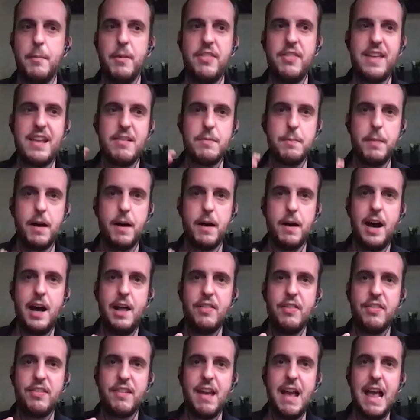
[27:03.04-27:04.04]
these
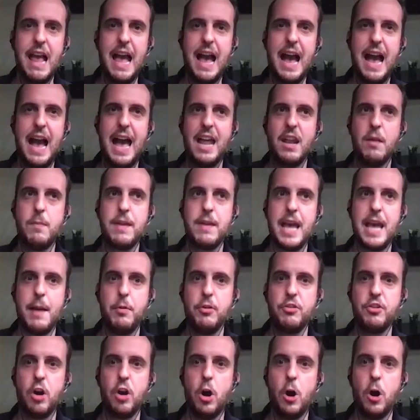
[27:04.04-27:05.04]
parts and be able
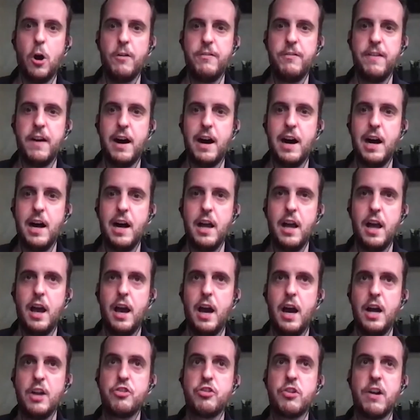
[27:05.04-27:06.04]
to offer
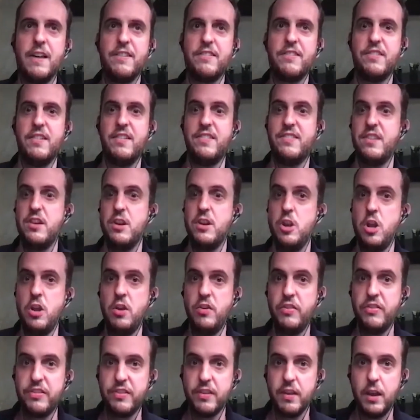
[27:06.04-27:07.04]

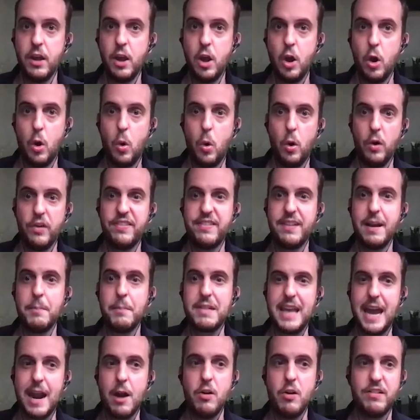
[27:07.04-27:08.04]
trustlessness or some
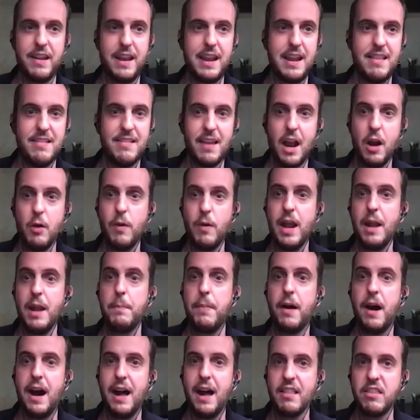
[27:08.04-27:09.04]
guarantees around
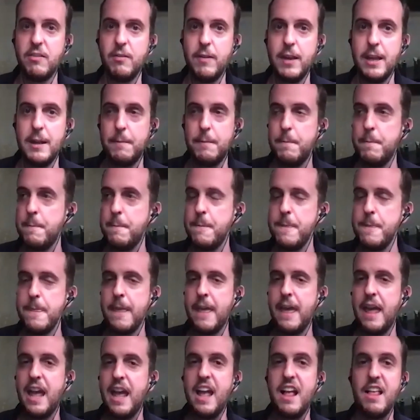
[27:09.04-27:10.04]
parts of it,
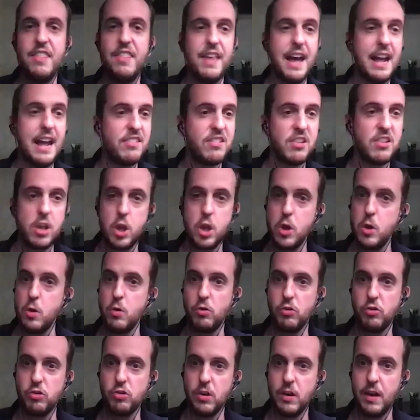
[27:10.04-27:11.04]
that's
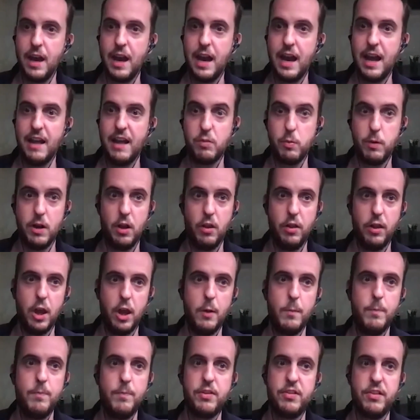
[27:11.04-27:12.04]
huge as well, though.
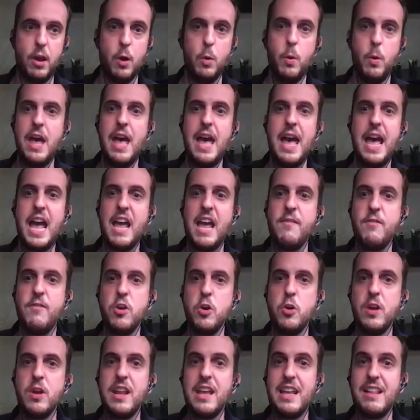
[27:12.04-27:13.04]
So if you can
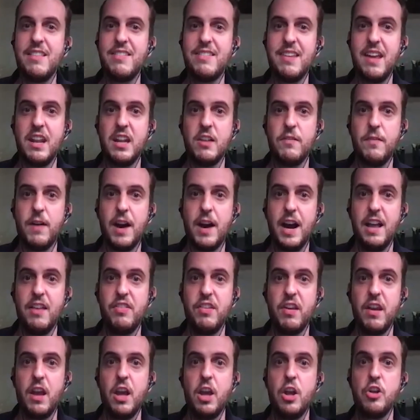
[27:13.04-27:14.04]
incentivize
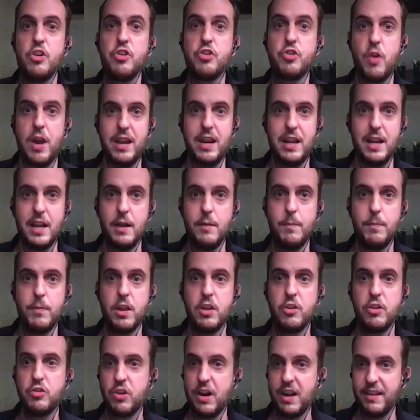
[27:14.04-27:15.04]
trading
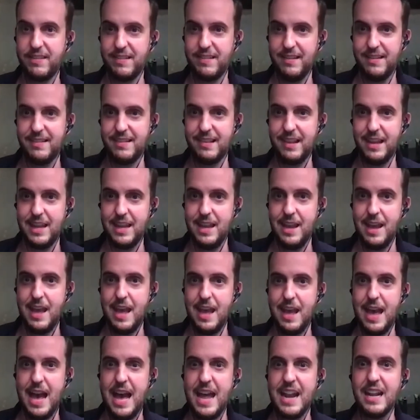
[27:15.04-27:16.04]
trustlessly
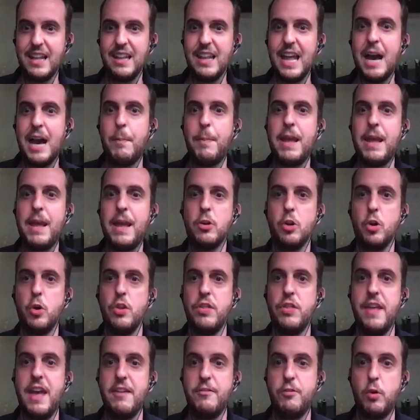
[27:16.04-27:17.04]
and allow people who
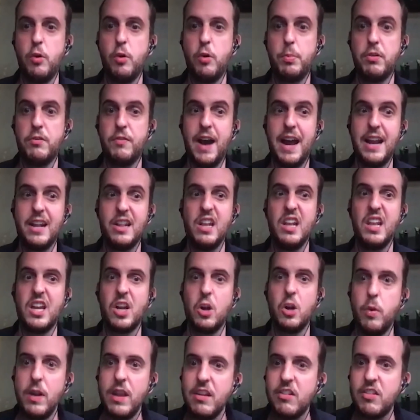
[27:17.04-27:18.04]
therefore provide
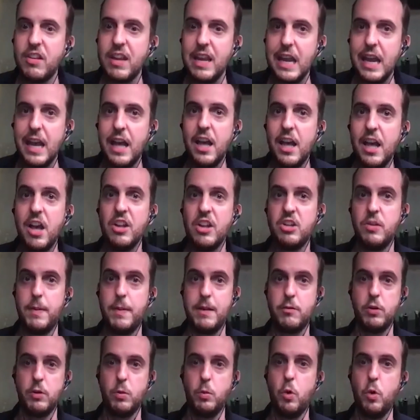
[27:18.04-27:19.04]
liquidity to be
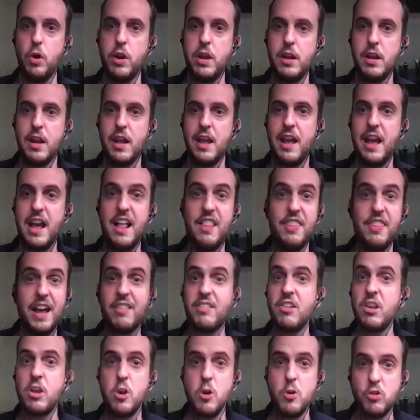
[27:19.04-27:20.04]
rewarded, that's a
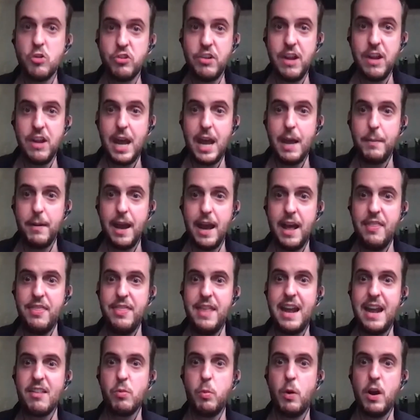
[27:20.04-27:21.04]
huge step. And
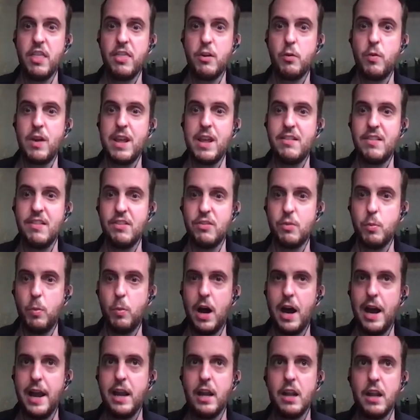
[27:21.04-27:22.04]
that's one of the reasons
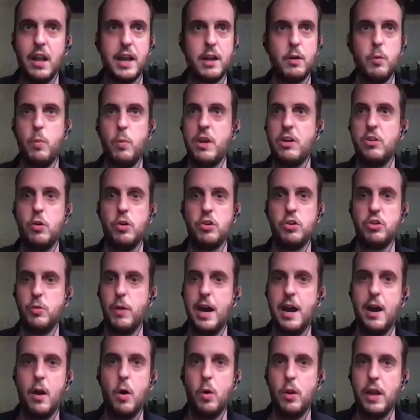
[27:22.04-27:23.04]
why we talk to
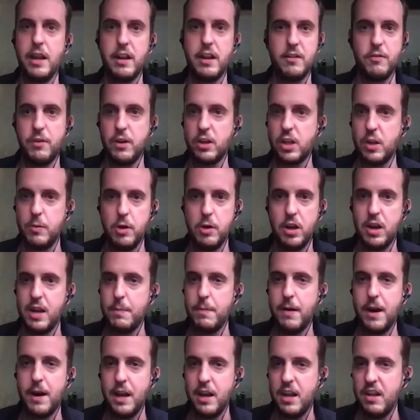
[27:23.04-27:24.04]
all our different community
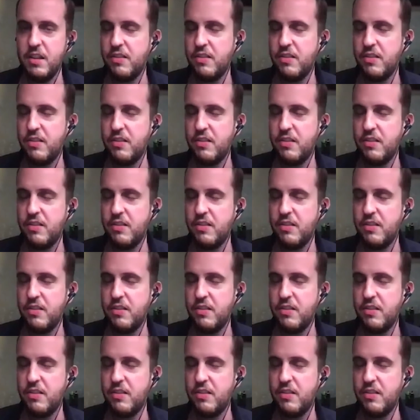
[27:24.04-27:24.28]
partners